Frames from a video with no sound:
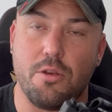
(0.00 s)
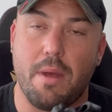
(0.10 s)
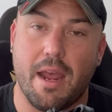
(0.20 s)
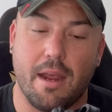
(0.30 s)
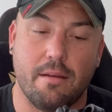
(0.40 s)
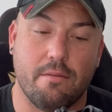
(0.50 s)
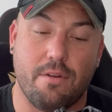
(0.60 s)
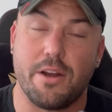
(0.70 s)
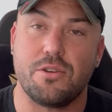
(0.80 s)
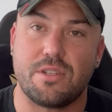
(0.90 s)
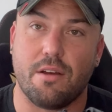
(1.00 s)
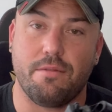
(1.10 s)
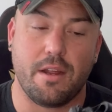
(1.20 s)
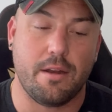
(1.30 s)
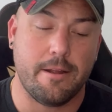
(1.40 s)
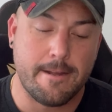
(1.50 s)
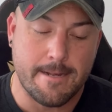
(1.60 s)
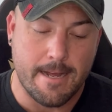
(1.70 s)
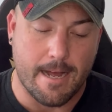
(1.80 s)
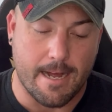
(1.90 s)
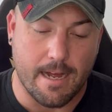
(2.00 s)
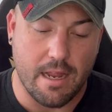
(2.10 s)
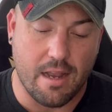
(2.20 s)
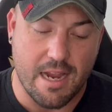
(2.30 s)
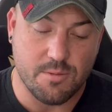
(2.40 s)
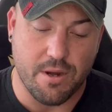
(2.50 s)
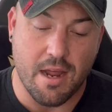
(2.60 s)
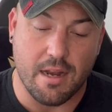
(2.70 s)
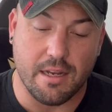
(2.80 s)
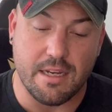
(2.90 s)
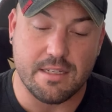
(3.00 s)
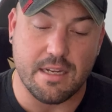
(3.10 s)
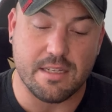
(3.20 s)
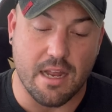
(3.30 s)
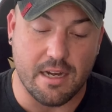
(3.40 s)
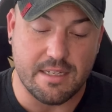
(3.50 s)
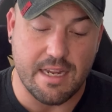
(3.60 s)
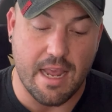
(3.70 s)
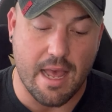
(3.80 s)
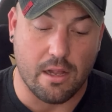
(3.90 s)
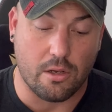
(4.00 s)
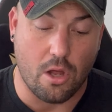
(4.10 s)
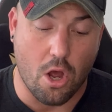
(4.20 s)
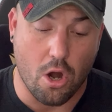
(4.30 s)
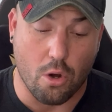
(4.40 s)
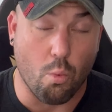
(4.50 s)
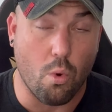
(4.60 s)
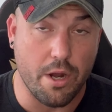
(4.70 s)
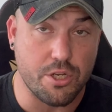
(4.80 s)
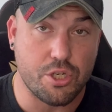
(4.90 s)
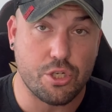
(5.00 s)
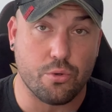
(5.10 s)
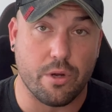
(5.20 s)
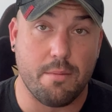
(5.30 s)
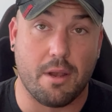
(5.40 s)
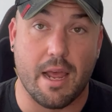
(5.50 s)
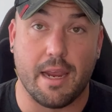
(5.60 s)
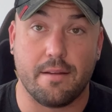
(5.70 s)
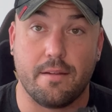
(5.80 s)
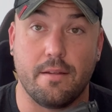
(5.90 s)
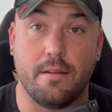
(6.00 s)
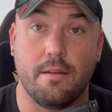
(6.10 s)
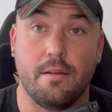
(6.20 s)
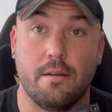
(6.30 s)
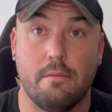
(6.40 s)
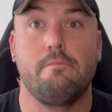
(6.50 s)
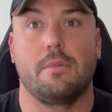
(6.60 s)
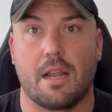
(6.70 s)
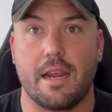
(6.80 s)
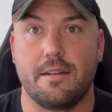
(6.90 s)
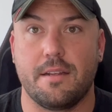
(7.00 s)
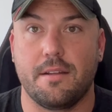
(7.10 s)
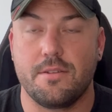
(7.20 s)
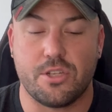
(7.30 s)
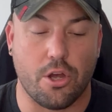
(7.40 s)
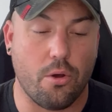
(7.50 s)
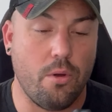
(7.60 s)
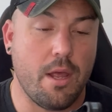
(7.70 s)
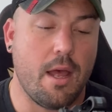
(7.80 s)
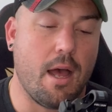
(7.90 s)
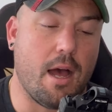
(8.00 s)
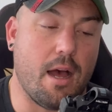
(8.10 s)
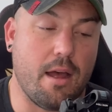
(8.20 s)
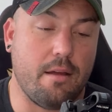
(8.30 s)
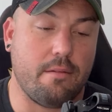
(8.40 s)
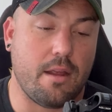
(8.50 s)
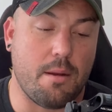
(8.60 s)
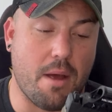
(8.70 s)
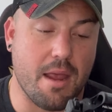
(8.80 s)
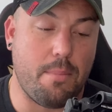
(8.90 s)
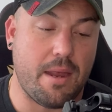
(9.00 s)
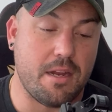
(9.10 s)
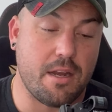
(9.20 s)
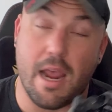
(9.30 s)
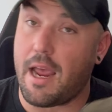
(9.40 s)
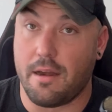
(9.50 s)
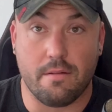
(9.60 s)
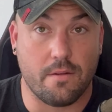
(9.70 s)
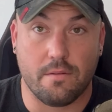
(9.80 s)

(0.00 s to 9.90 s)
may find yourself in. Uh, and last but not least, it's got a T L R one Streamlight light. So uh, in my opinion, and